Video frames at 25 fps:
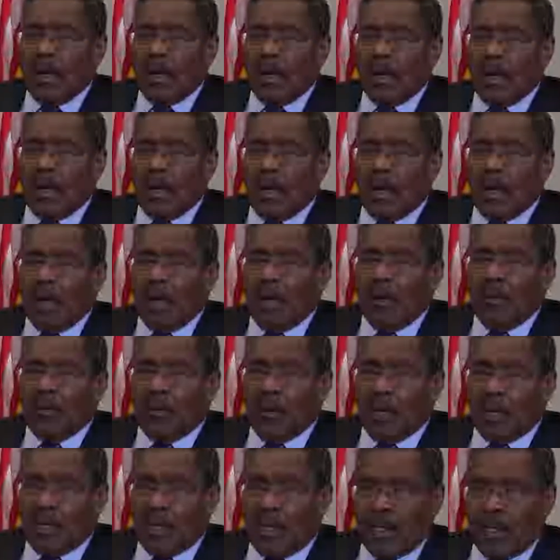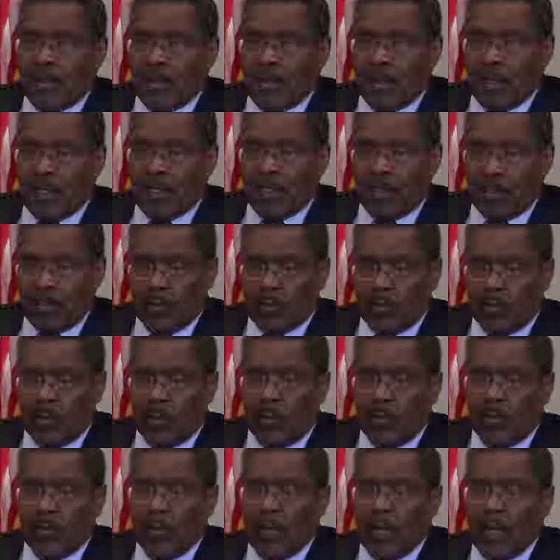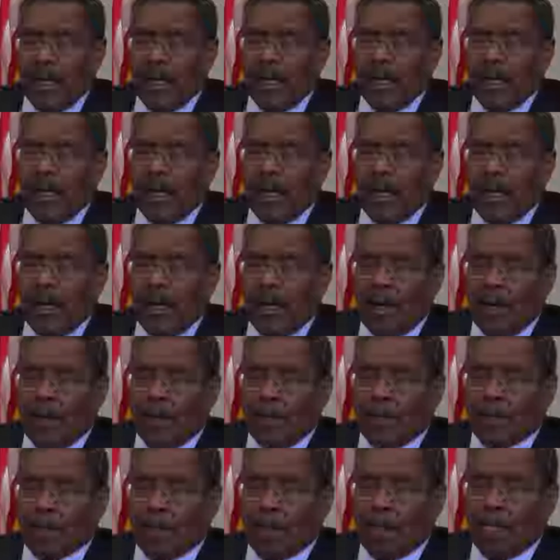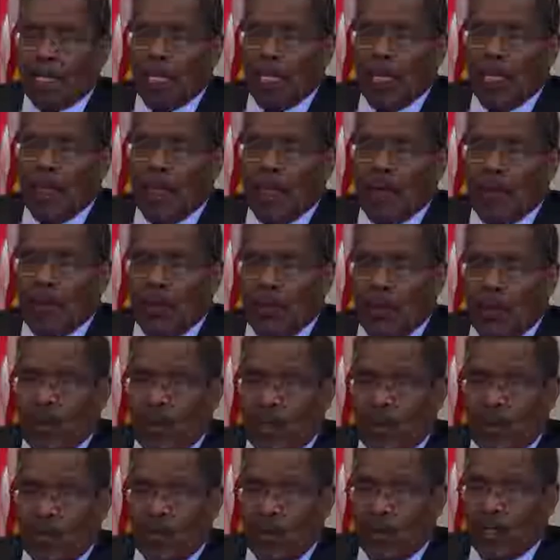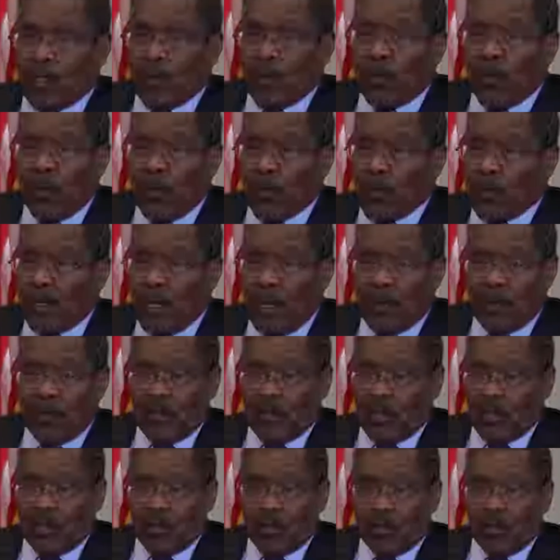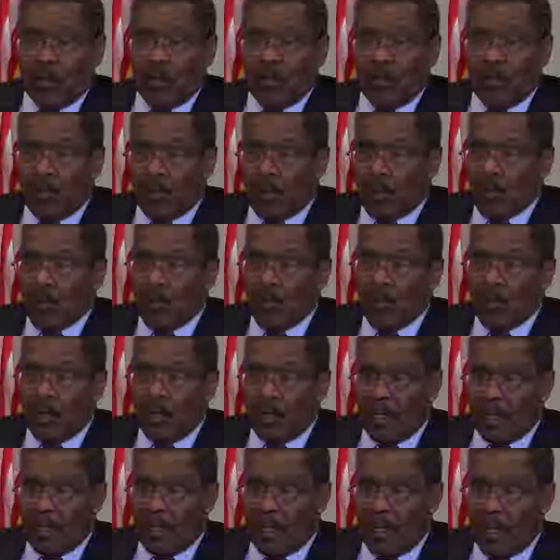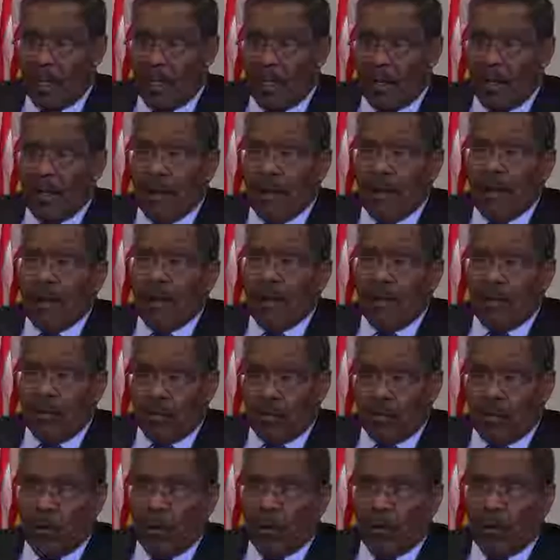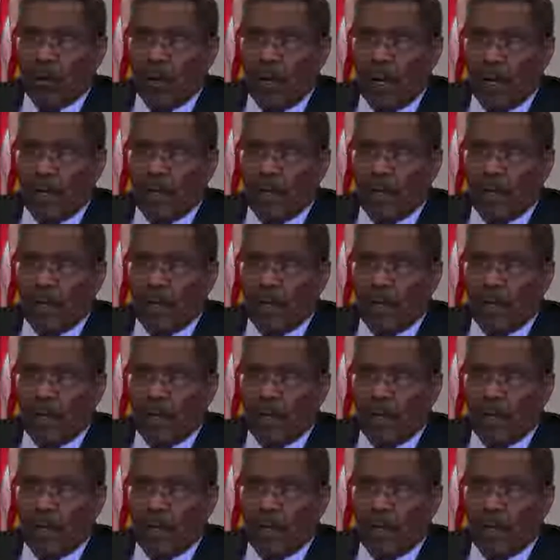of what the police observed, whether a reasonable person in that position would have concluded that they was criminal